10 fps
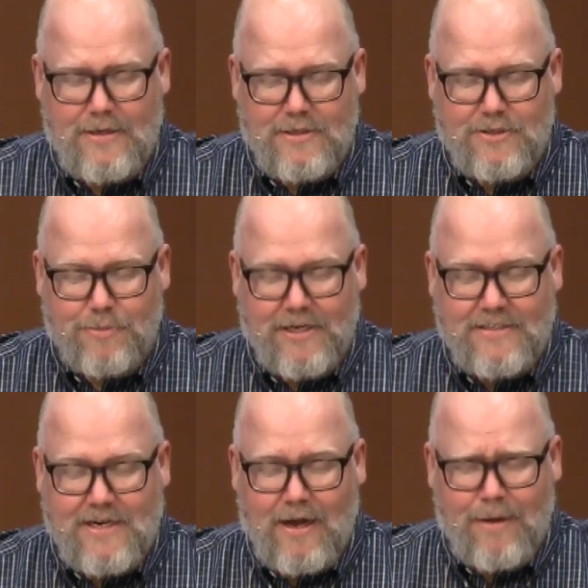So
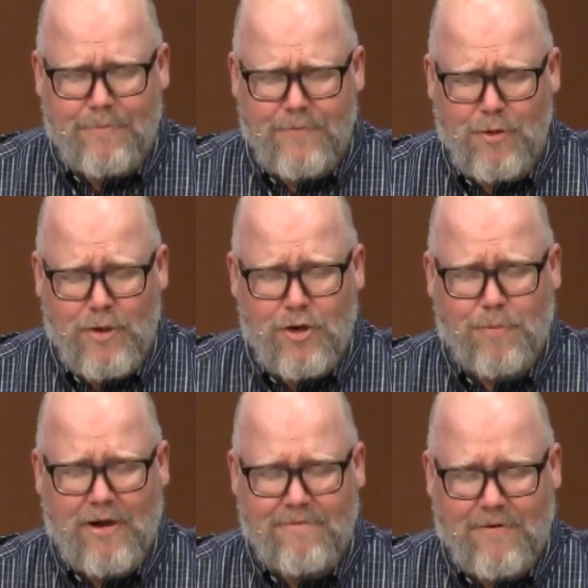please come. And we do
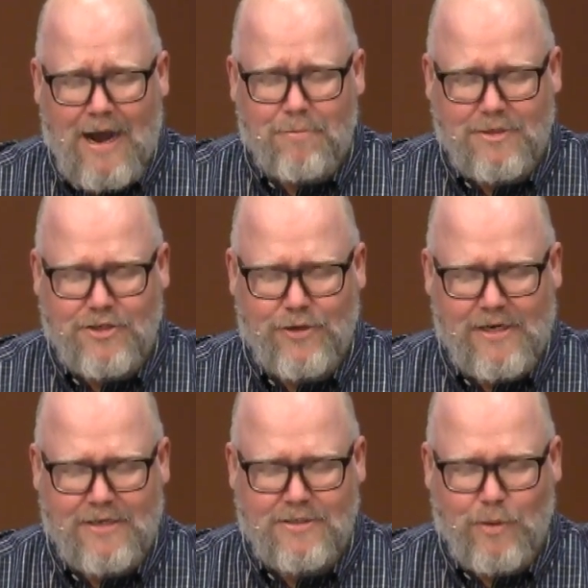pray for
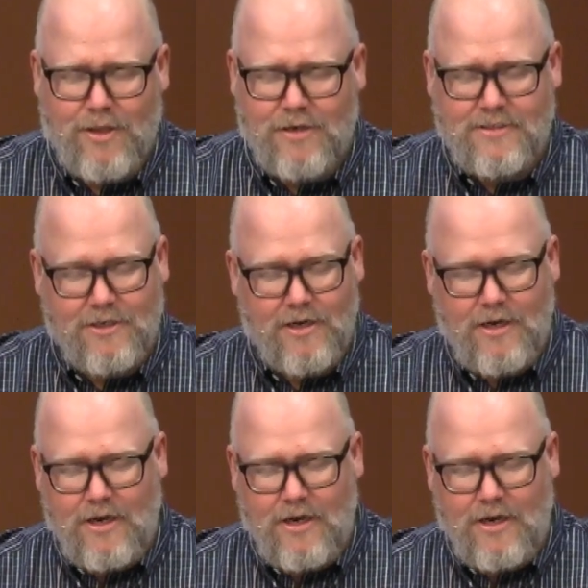opportunities, whether it's a,